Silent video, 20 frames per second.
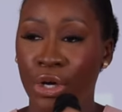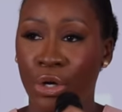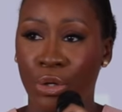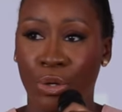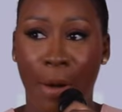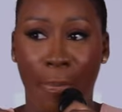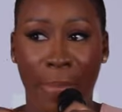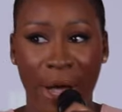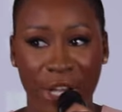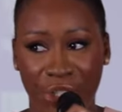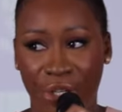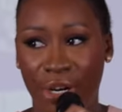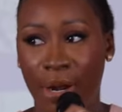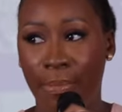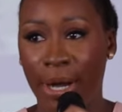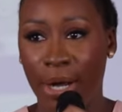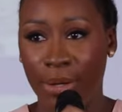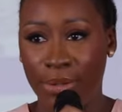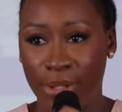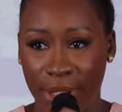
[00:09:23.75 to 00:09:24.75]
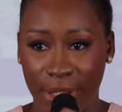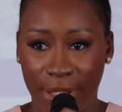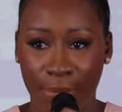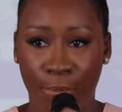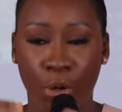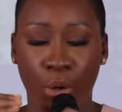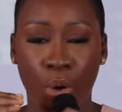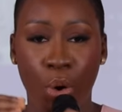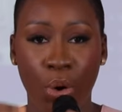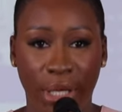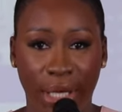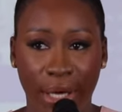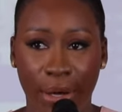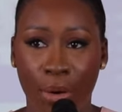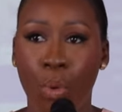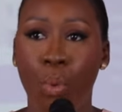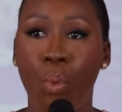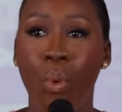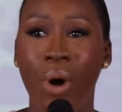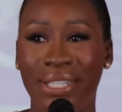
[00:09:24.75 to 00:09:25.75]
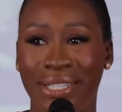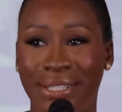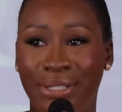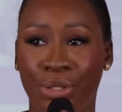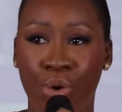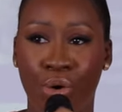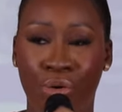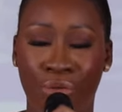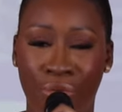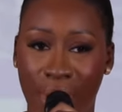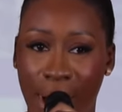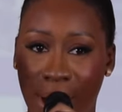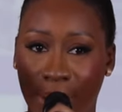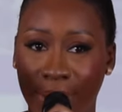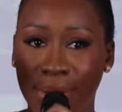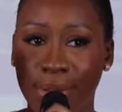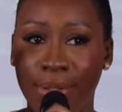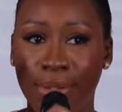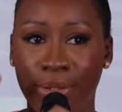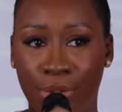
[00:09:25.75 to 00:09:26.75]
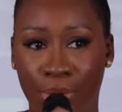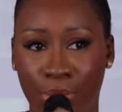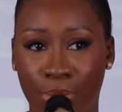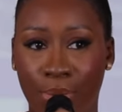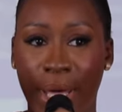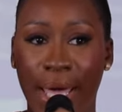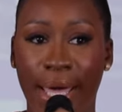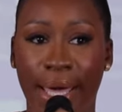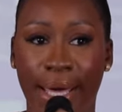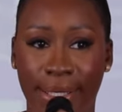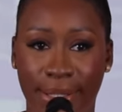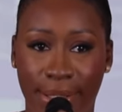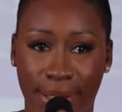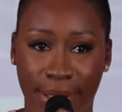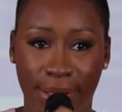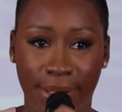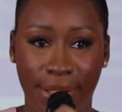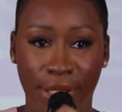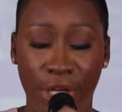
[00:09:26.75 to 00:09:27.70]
you're passionate about it, but okay, what is your route to exit?